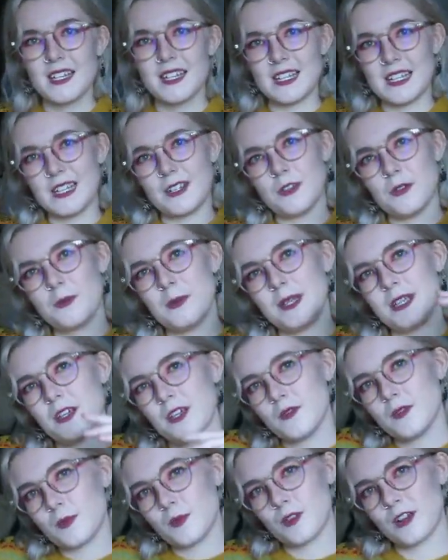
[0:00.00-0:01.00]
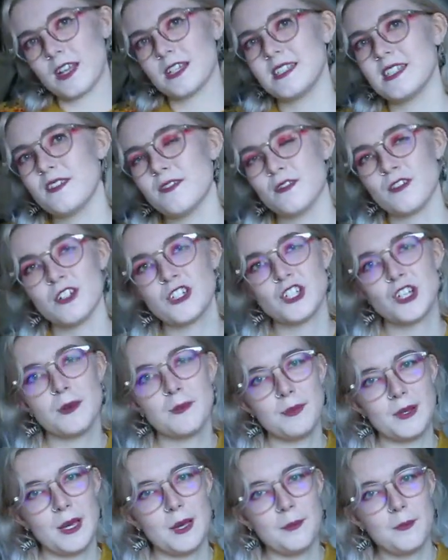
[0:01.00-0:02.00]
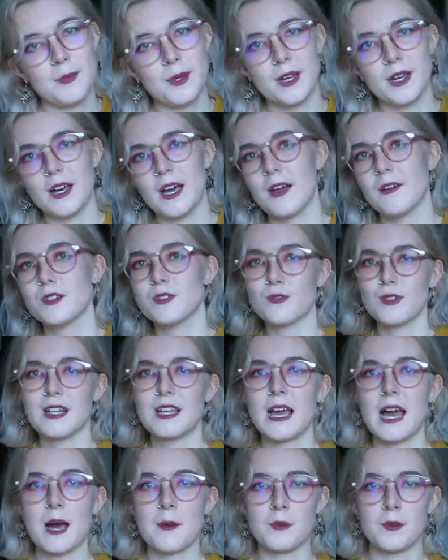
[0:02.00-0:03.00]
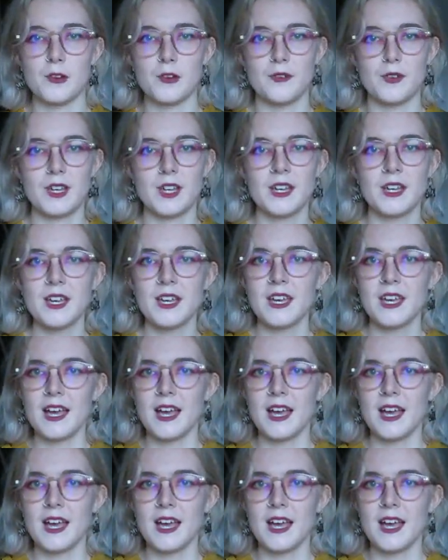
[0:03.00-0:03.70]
a little bit overpricey for a jumper, but I was really happy with it.